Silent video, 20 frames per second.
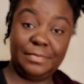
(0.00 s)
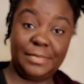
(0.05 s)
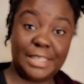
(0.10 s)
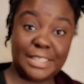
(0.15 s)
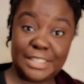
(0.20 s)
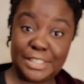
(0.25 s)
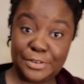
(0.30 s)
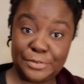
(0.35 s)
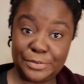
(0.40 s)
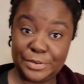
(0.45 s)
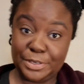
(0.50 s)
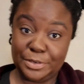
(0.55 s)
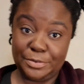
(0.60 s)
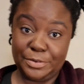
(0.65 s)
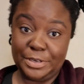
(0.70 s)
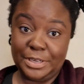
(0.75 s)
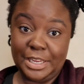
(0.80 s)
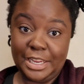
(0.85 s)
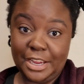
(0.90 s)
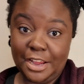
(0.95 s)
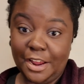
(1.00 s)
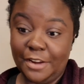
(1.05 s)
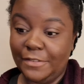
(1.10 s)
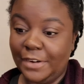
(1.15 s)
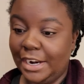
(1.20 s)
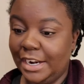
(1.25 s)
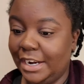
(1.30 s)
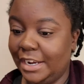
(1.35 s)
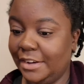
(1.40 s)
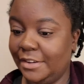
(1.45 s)
That's the only oil I got
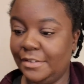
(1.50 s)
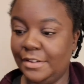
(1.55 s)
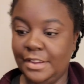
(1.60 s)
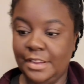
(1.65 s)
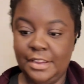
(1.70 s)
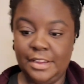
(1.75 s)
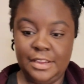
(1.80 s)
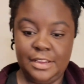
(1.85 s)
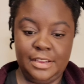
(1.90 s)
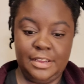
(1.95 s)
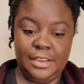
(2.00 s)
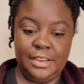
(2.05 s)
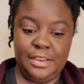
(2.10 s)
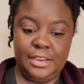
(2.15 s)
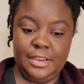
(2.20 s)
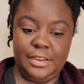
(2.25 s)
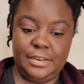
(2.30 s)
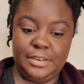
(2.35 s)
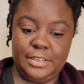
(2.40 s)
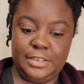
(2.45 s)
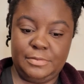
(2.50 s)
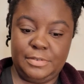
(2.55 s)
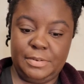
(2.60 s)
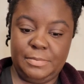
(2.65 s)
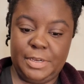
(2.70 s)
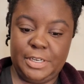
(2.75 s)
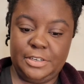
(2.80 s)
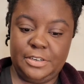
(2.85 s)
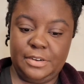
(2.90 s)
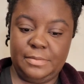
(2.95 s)
right now. I just wanna
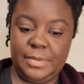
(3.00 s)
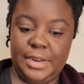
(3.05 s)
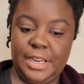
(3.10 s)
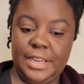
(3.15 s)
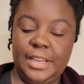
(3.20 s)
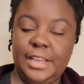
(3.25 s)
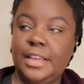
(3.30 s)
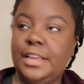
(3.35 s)
make sure my